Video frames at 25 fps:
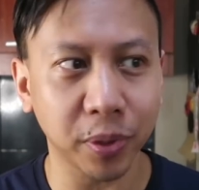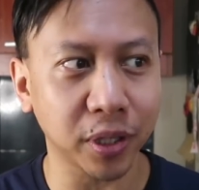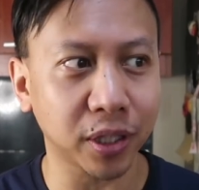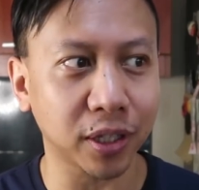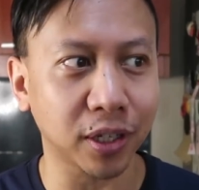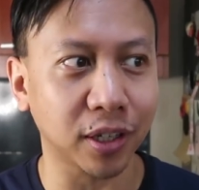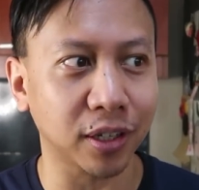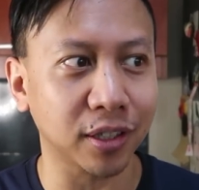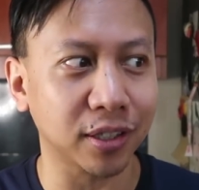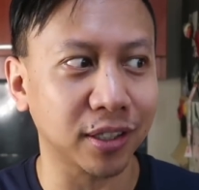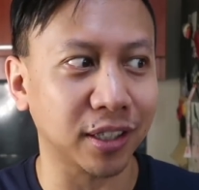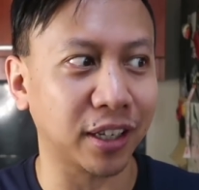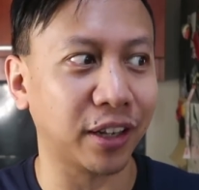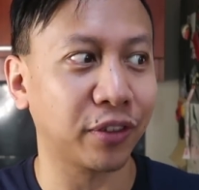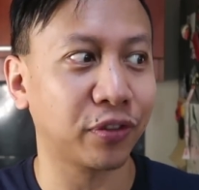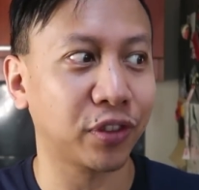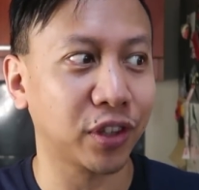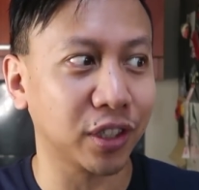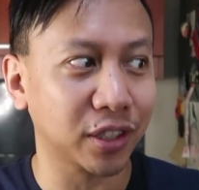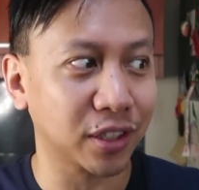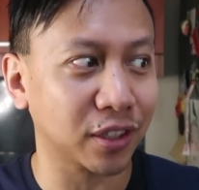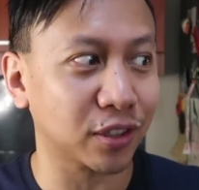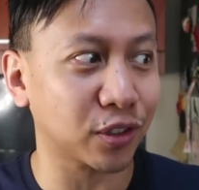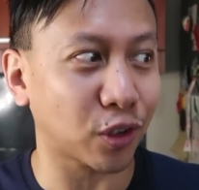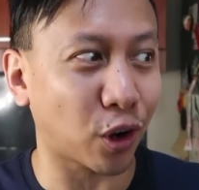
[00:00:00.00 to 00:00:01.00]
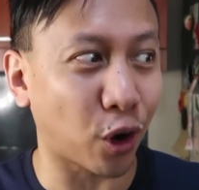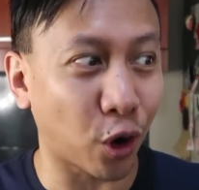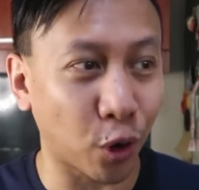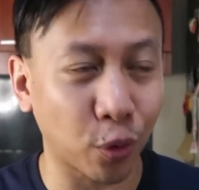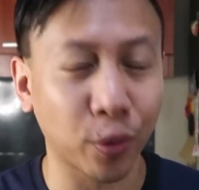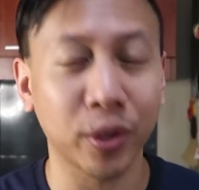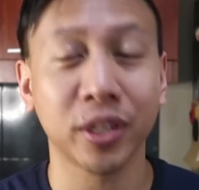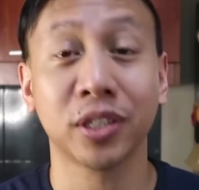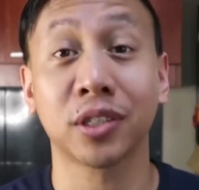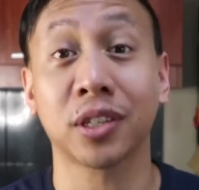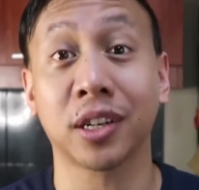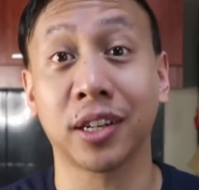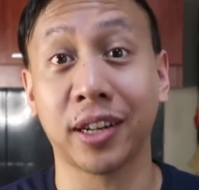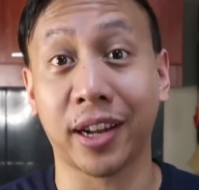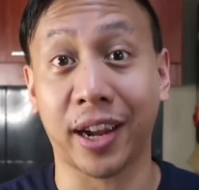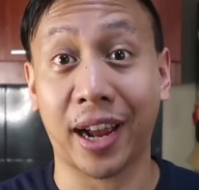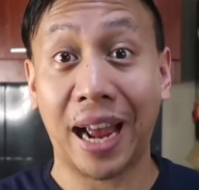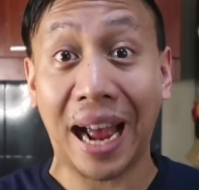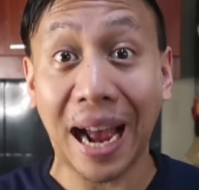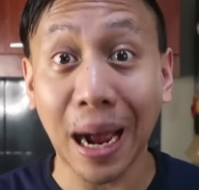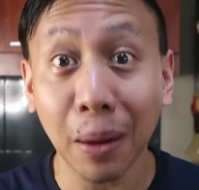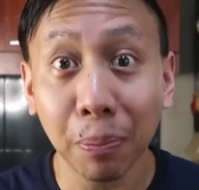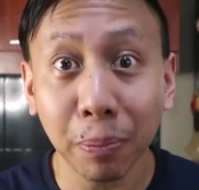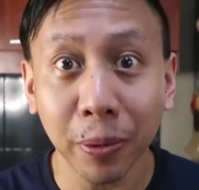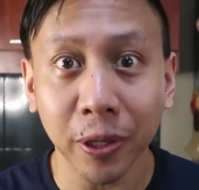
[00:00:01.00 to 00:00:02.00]
Because because if this is always gonna
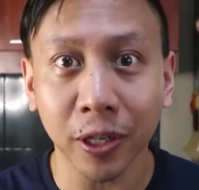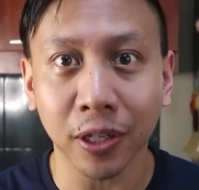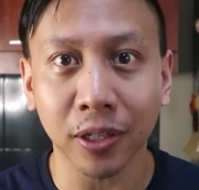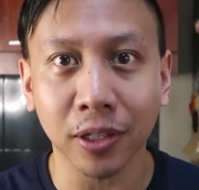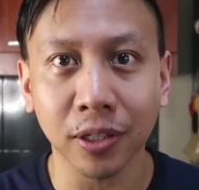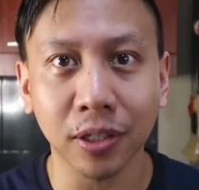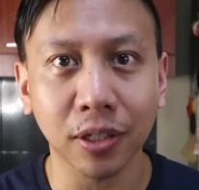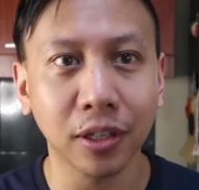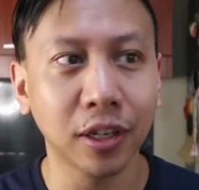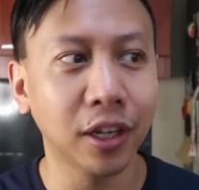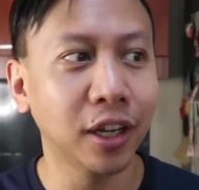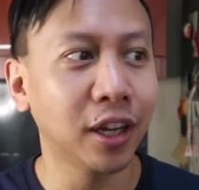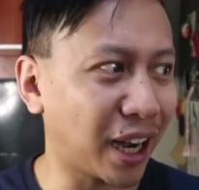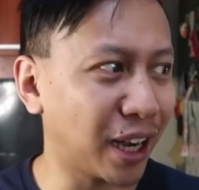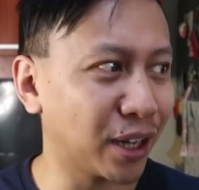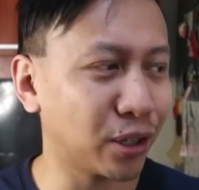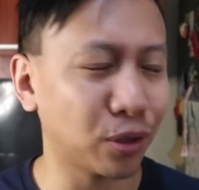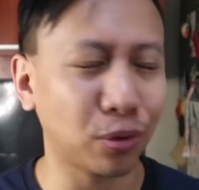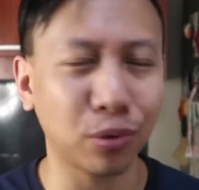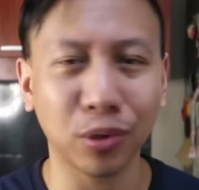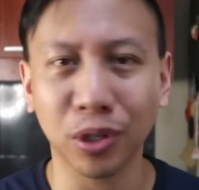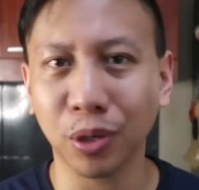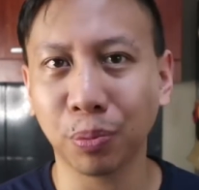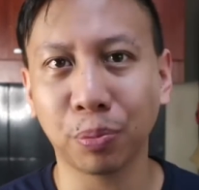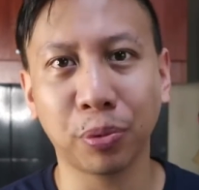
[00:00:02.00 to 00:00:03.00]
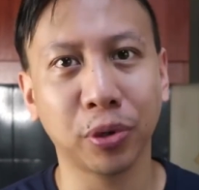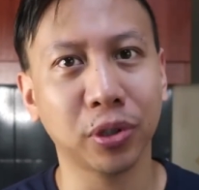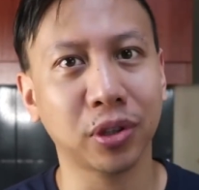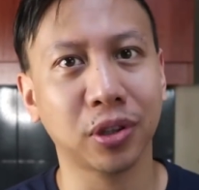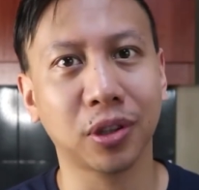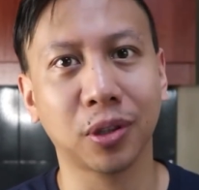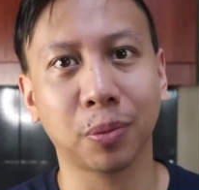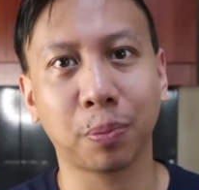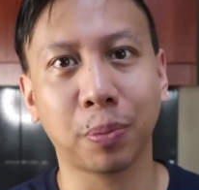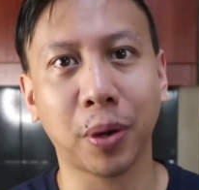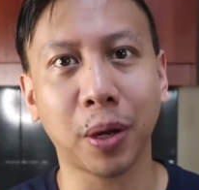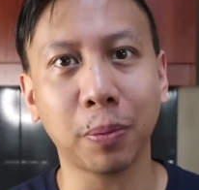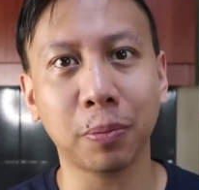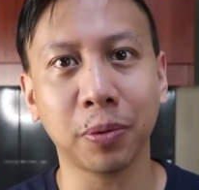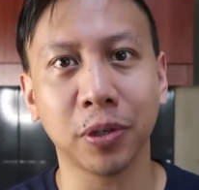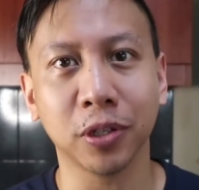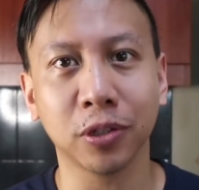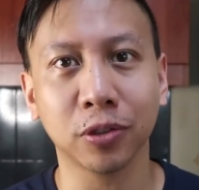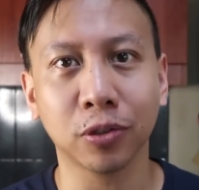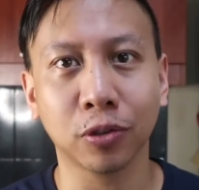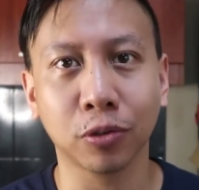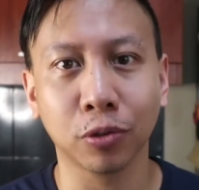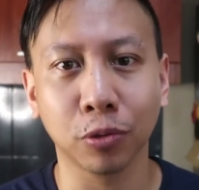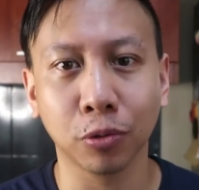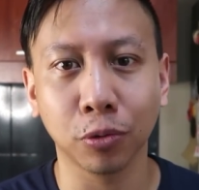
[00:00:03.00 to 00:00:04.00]
happen, I don't wanna put the
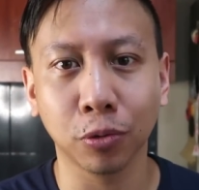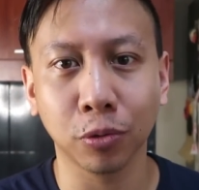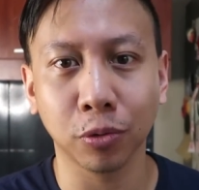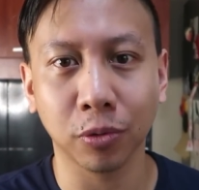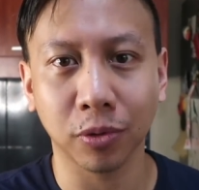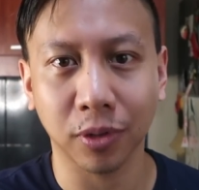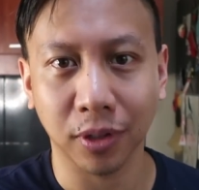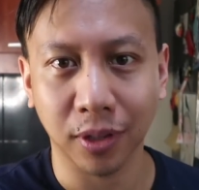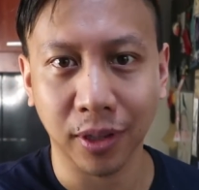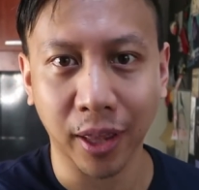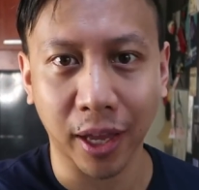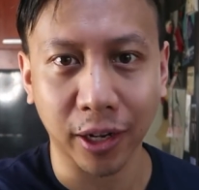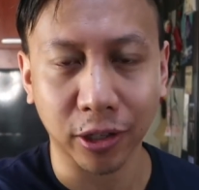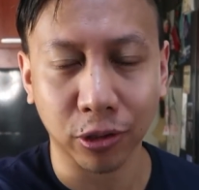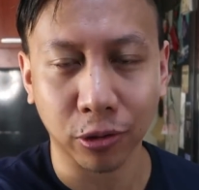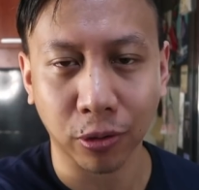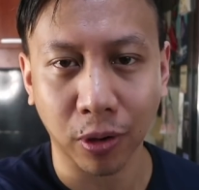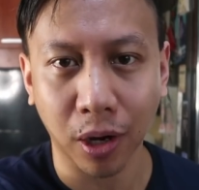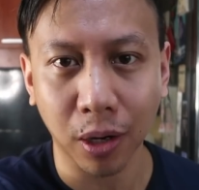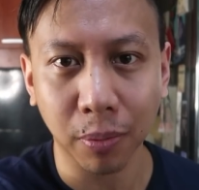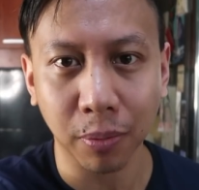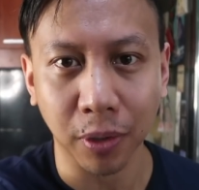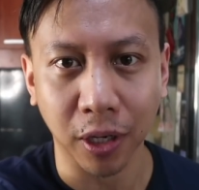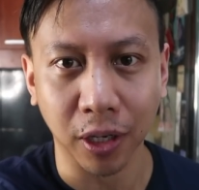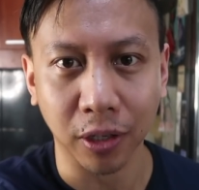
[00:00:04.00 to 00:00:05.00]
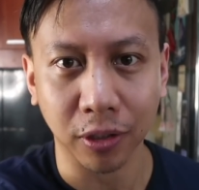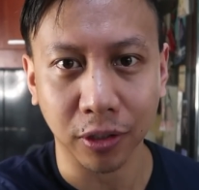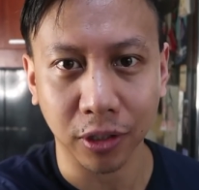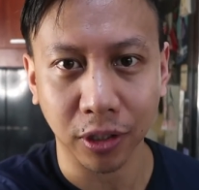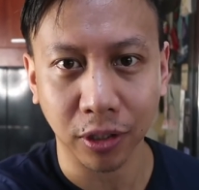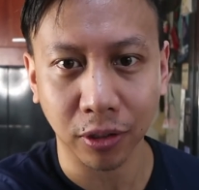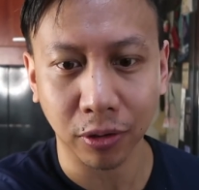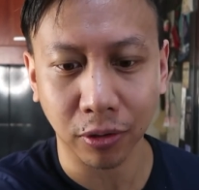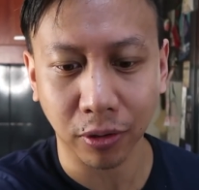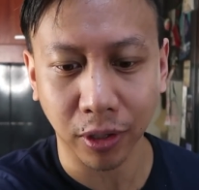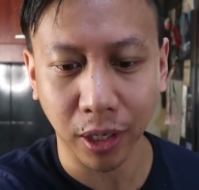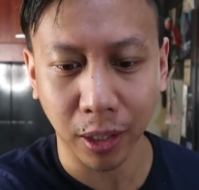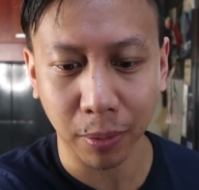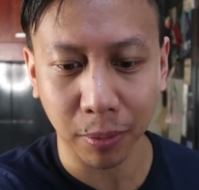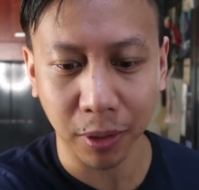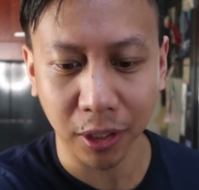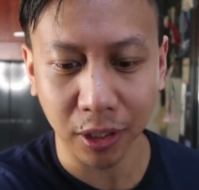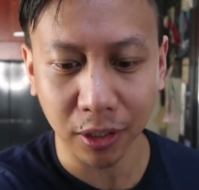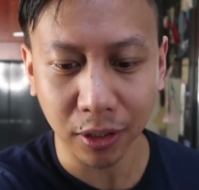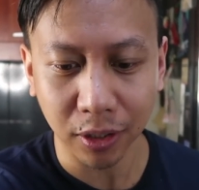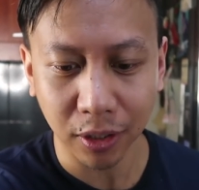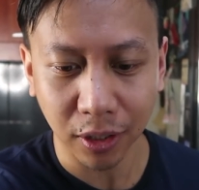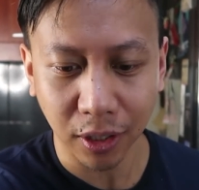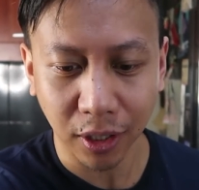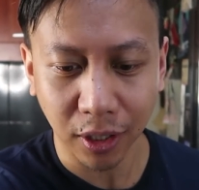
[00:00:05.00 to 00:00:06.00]
puppies through that trauma, you know what I mean?